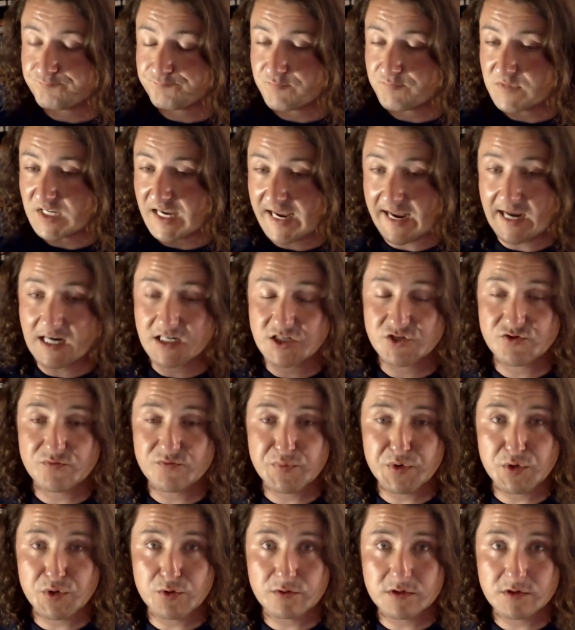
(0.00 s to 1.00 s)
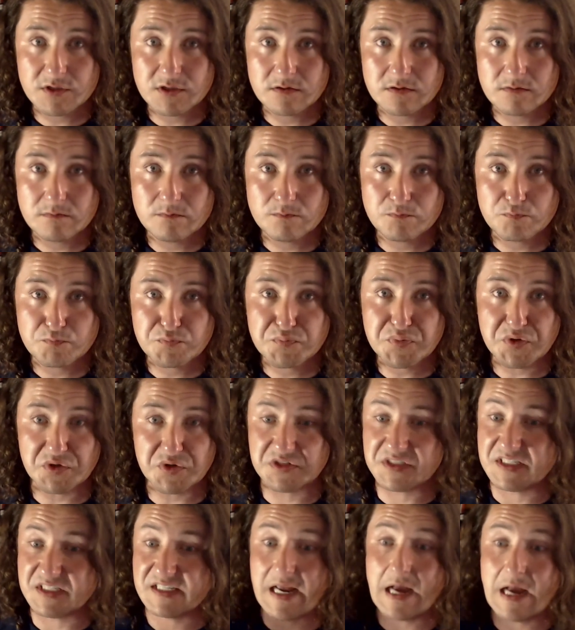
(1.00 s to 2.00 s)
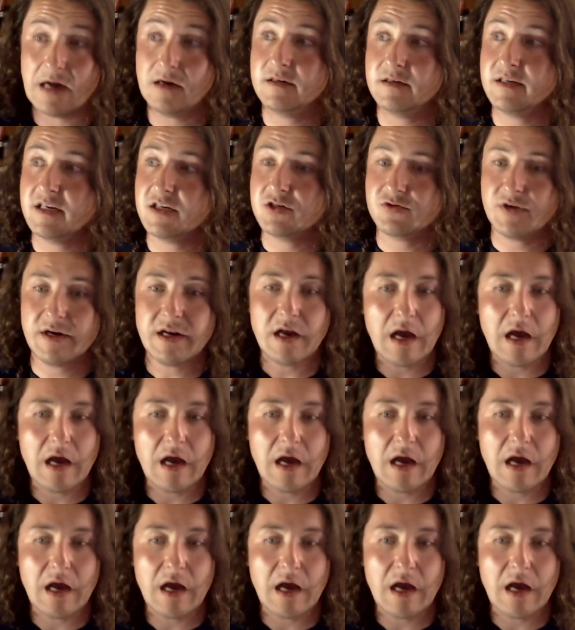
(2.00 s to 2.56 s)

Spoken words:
attribute, personality trait,